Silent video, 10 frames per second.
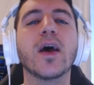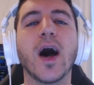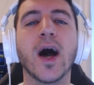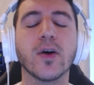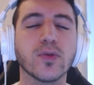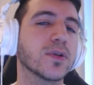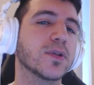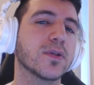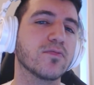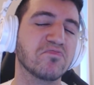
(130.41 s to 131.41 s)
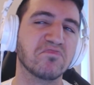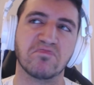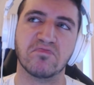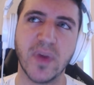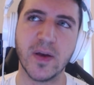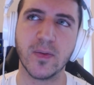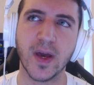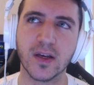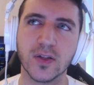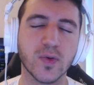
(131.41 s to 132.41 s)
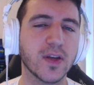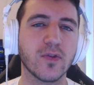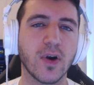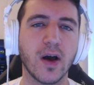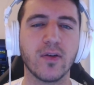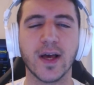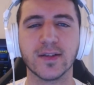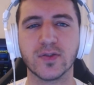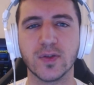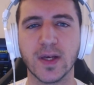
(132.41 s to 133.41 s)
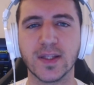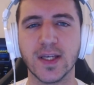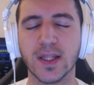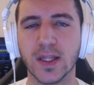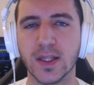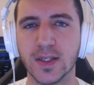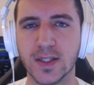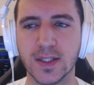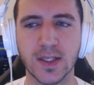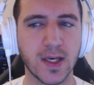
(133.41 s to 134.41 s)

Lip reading: I will maybe make a 24-hour live stream at the end of this